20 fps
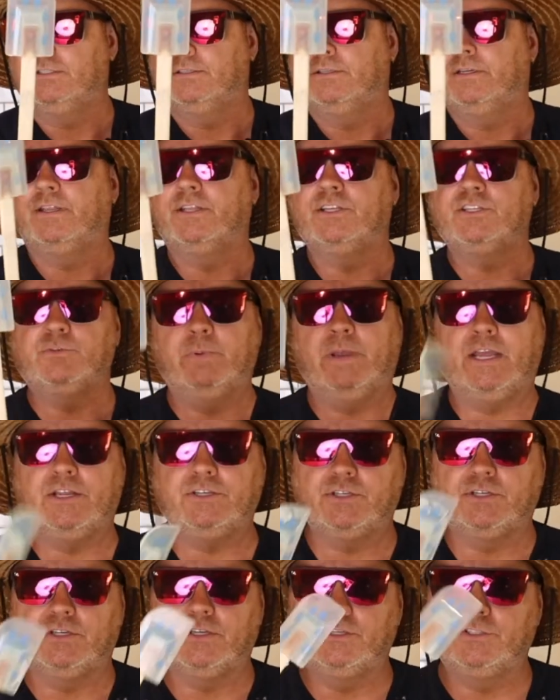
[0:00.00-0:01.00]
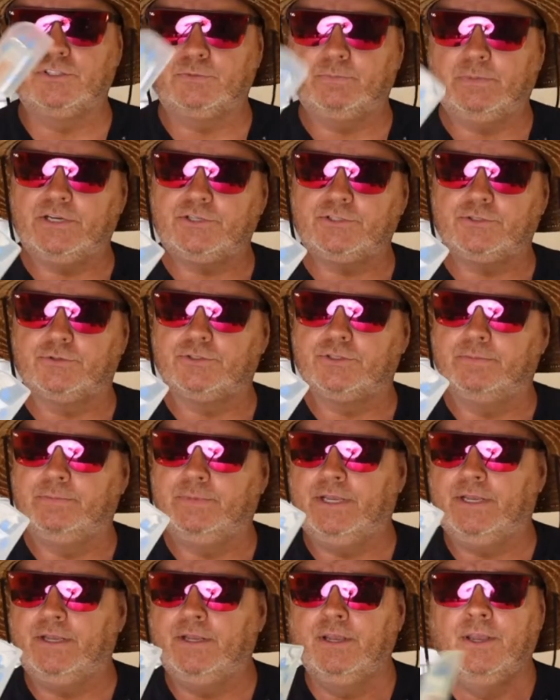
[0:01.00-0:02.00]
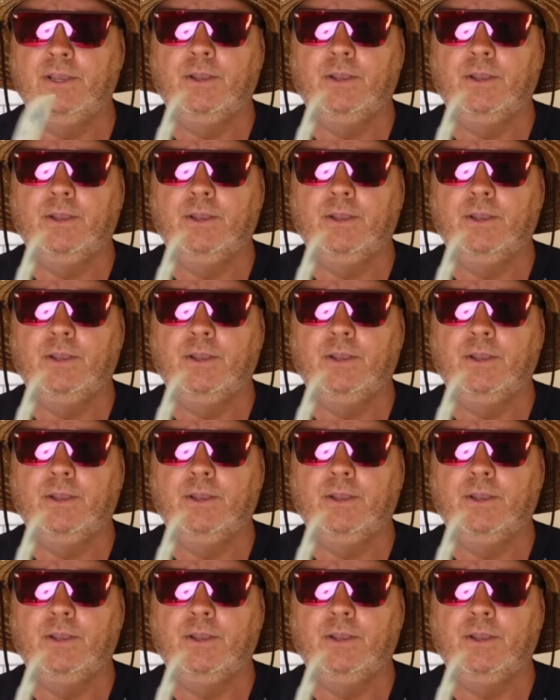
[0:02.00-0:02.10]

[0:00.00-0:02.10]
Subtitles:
Now this spatula is special to me